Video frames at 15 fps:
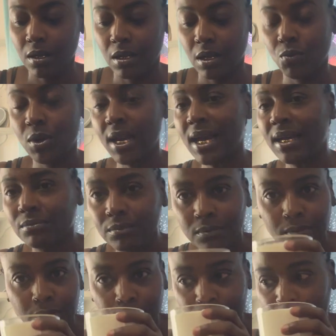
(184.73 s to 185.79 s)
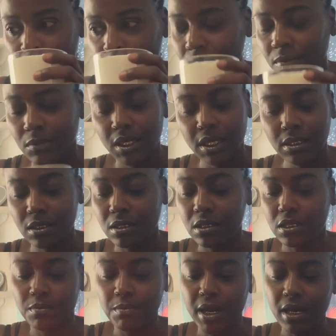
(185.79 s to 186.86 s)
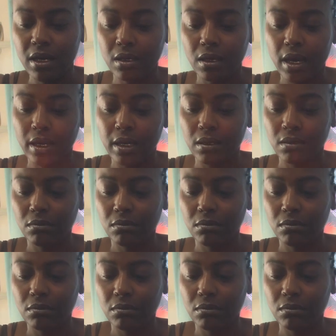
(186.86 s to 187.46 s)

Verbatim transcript: When I, it's the smell, like,